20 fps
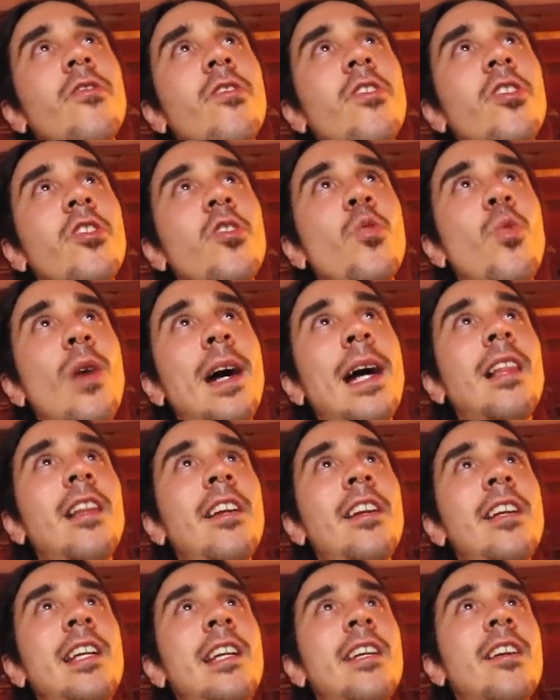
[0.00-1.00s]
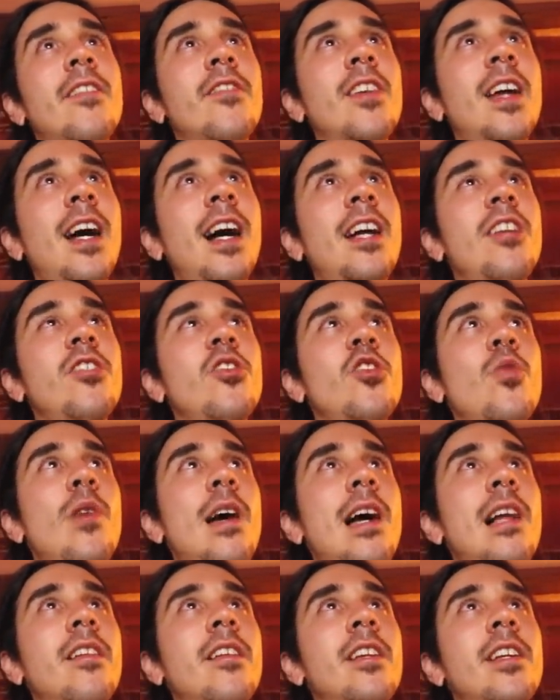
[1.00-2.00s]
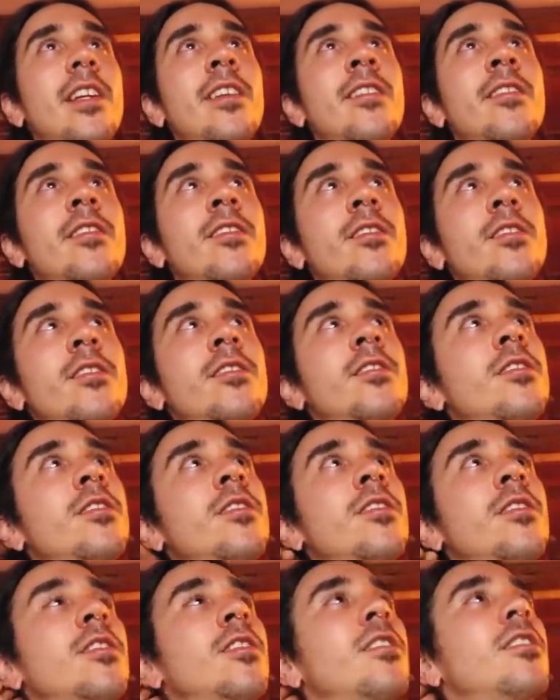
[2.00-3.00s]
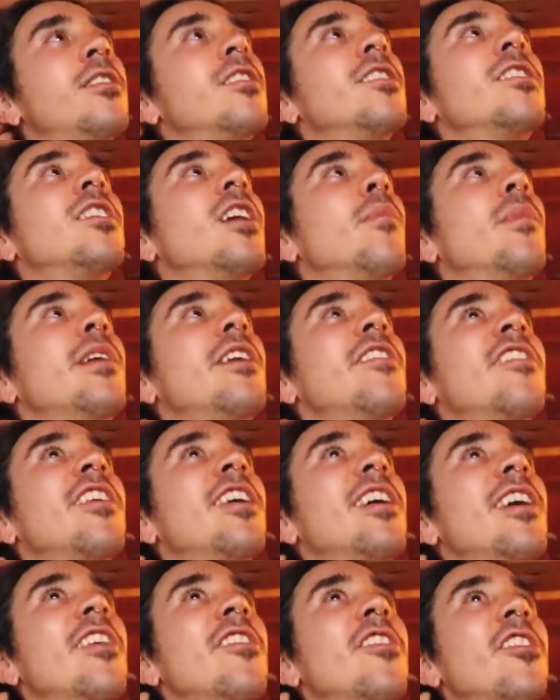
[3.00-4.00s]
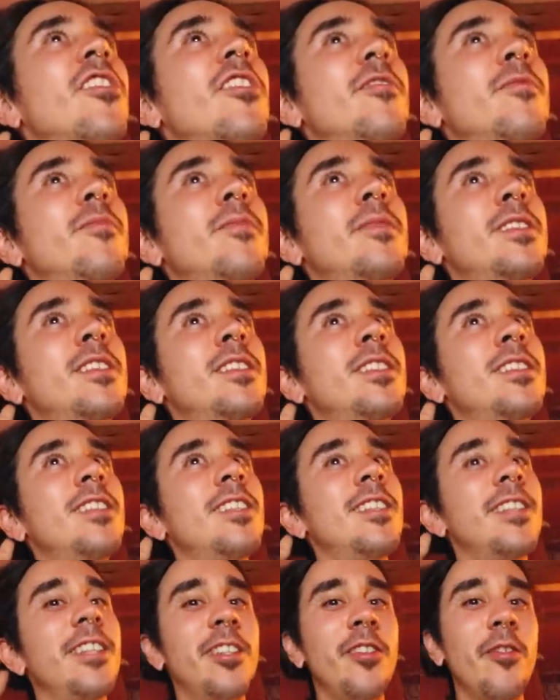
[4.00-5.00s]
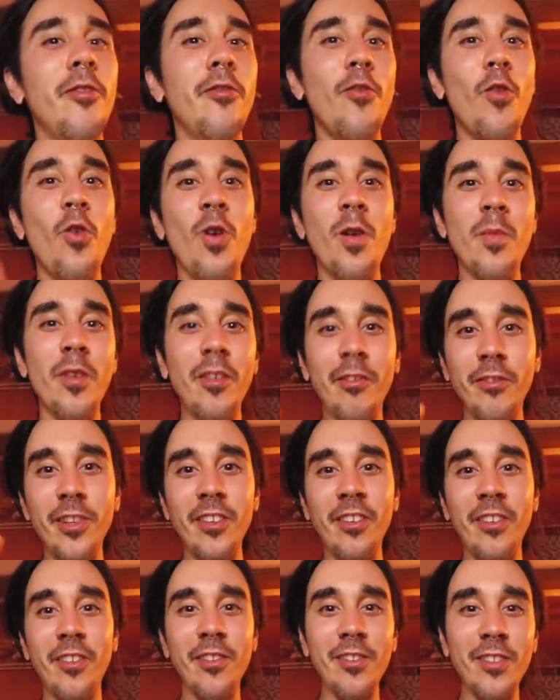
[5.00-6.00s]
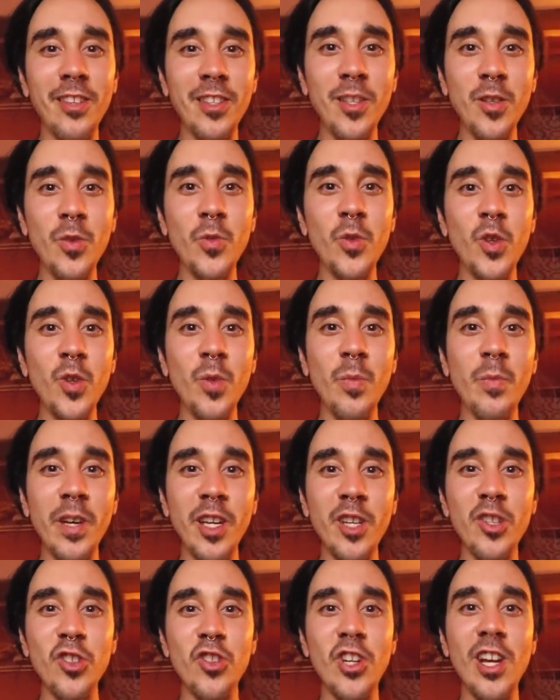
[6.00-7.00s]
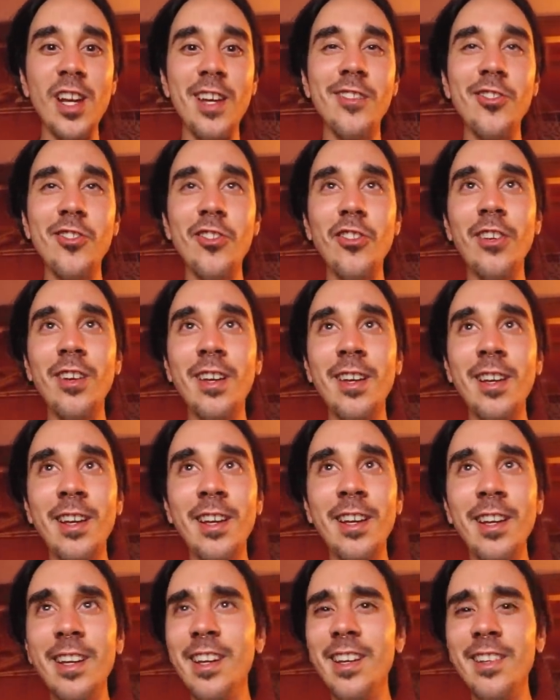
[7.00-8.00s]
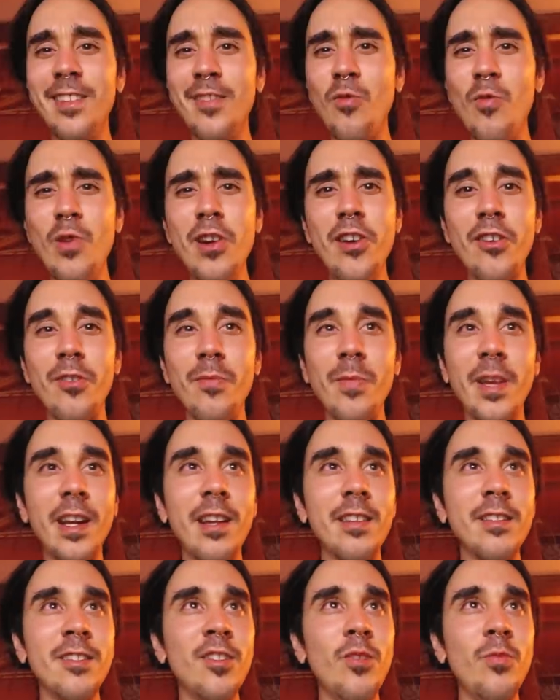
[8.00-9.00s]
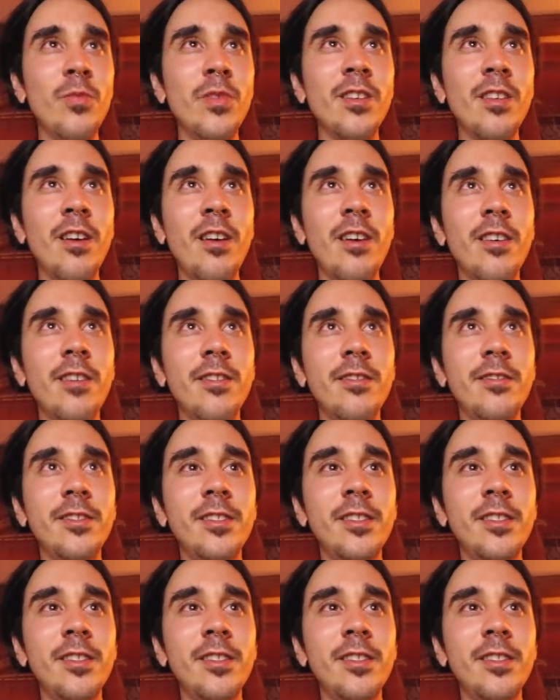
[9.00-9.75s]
The duality of non-duality coming together in the form of this YouTube exchange. It's weird, man. It's so bizarre.